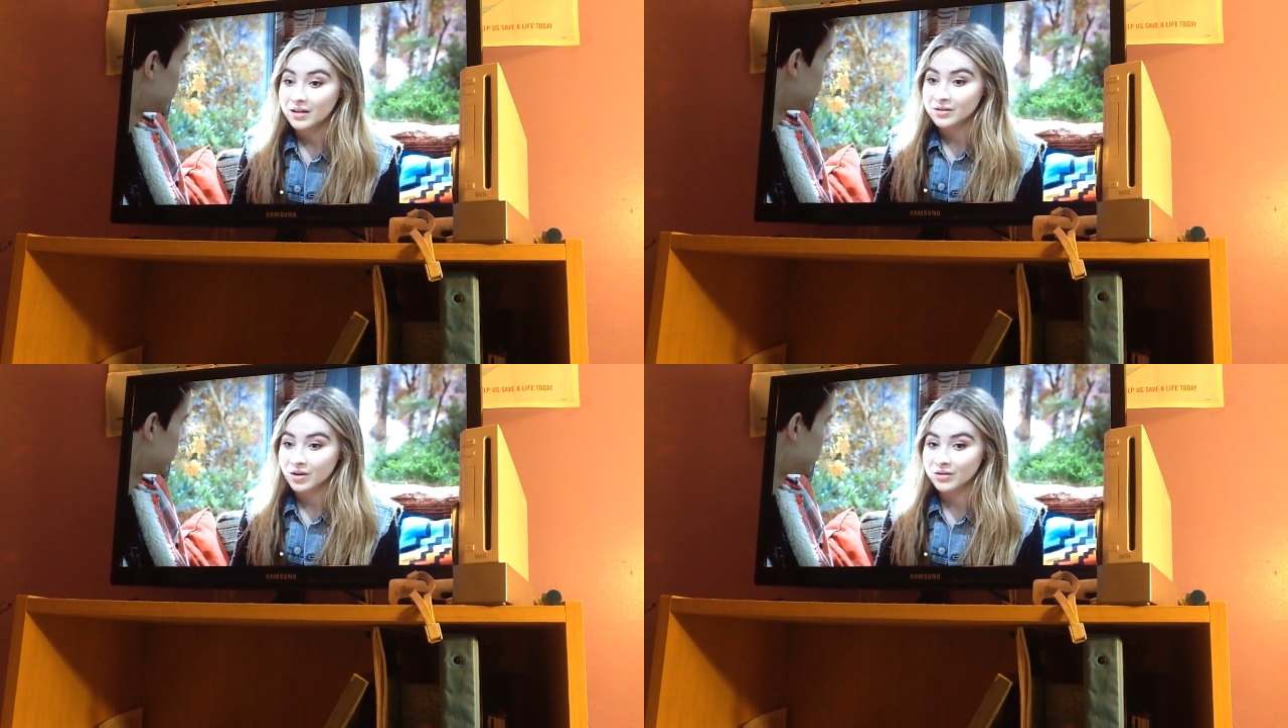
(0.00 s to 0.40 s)

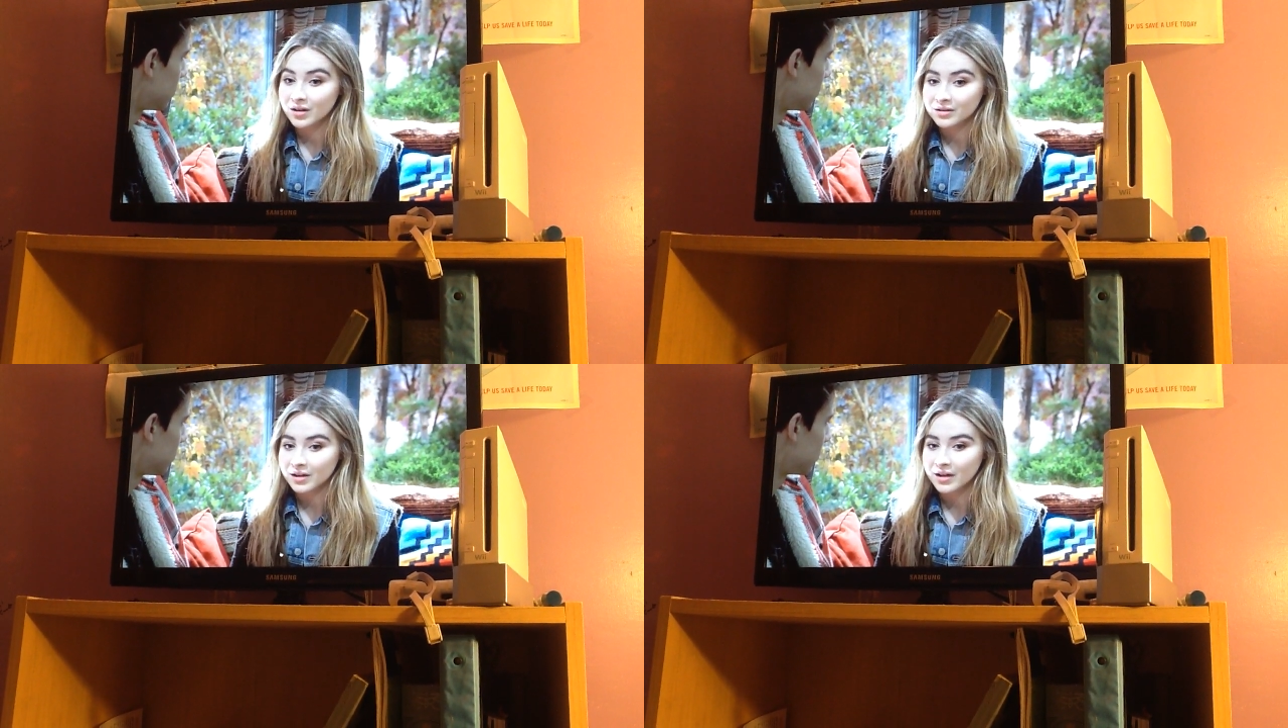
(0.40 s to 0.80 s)
it's hard
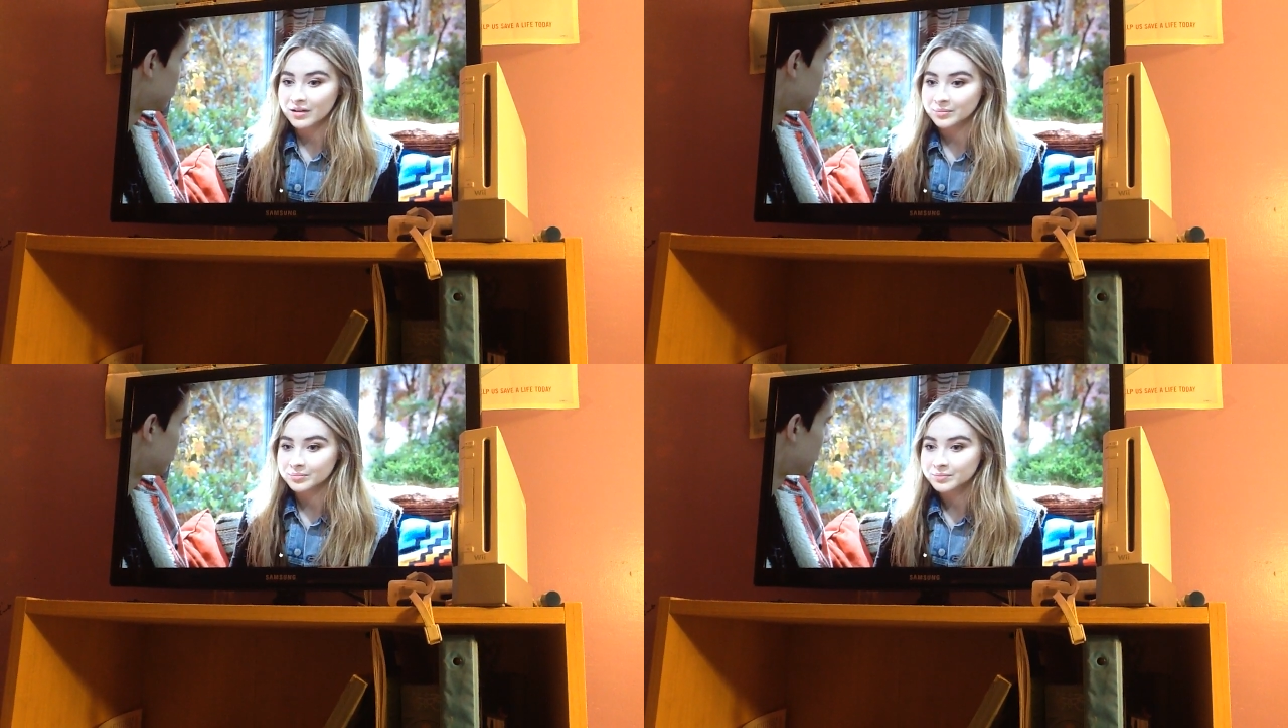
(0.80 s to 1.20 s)
not to like
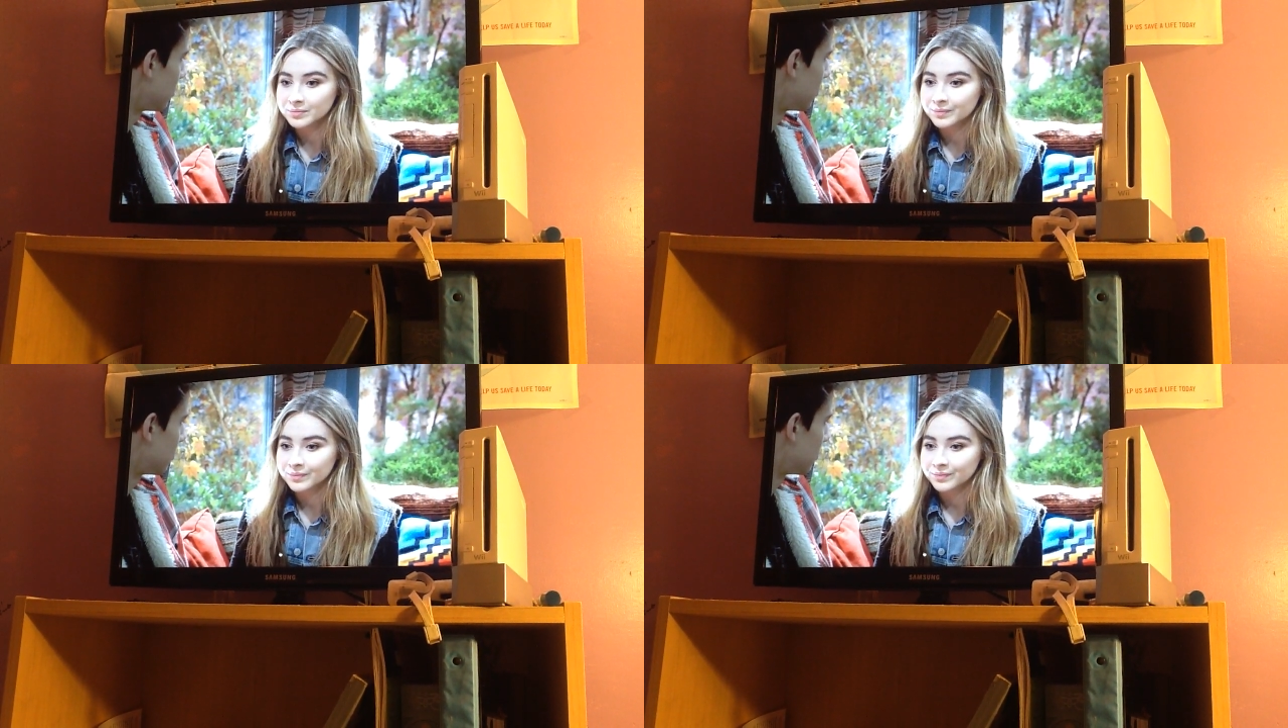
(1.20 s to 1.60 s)
him.
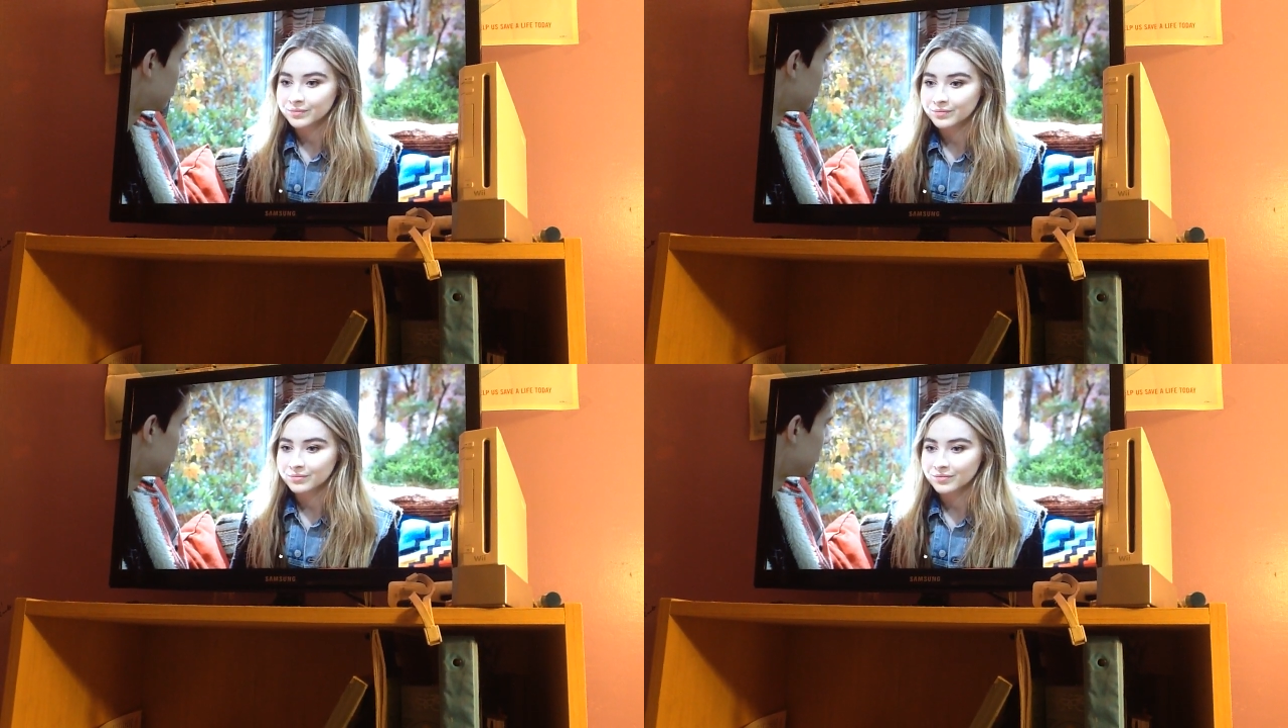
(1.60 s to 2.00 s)

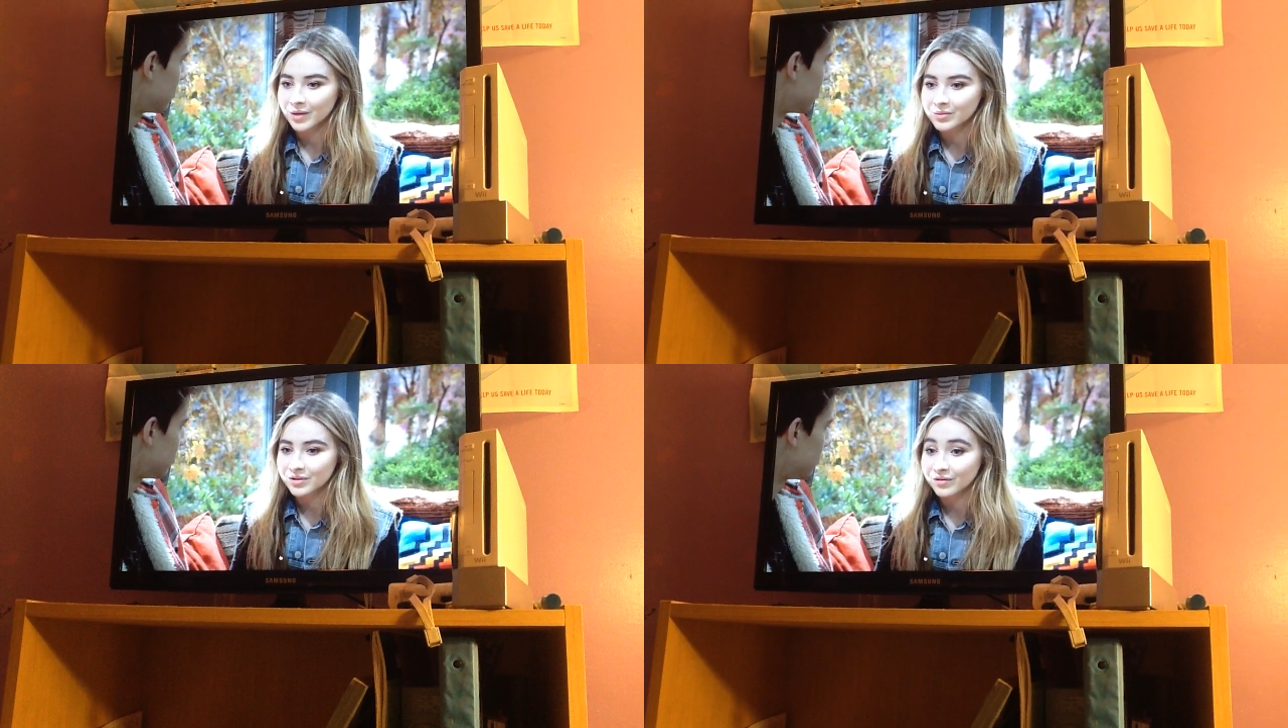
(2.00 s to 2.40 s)

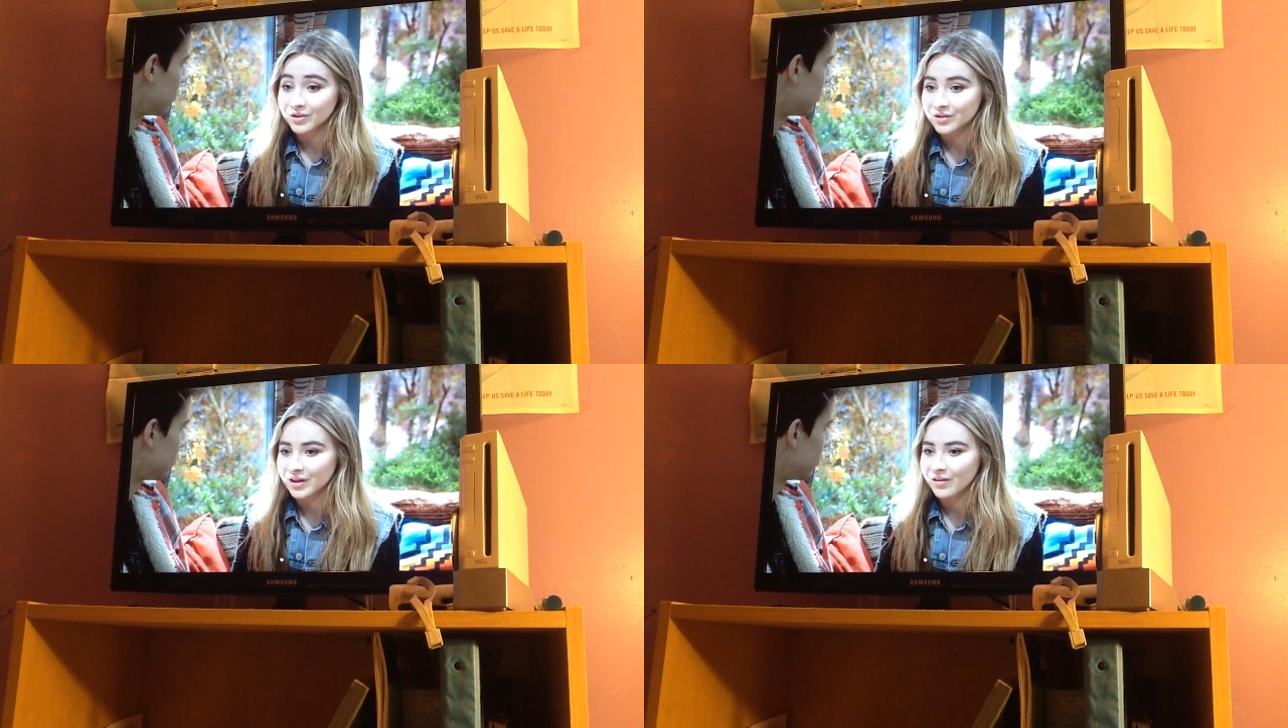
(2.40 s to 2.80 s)
That was the
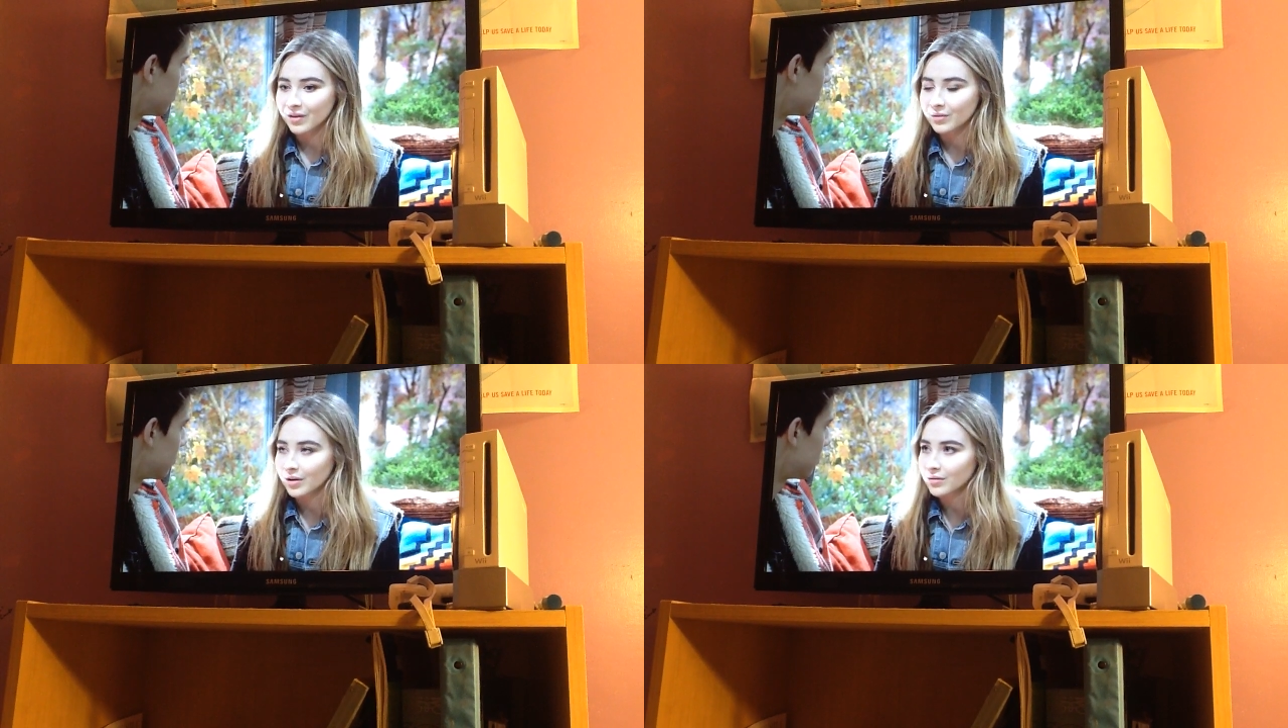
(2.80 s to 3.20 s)
first thing I found.